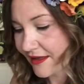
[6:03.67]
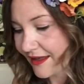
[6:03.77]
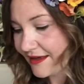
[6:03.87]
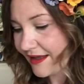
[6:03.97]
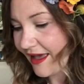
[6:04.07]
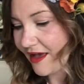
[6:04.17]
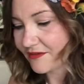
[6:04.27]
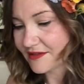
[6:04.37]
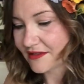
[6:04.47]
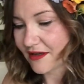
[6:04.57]
And I have
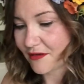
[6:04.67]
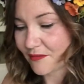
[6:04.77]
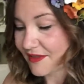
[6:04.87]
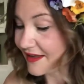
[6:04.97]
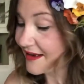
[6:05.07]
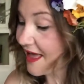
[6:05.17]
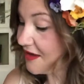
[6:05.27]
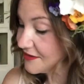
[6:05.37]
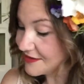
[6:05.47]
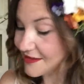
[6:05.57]
something
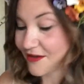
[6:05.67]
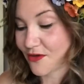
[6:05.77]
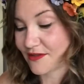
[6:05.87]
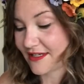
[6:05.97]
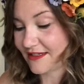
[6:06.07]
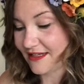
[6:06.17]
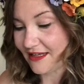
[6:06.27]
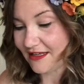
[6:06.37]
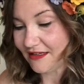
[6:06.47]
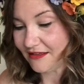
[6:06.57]
else that goes in
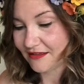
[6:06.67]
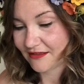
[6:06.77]
tea.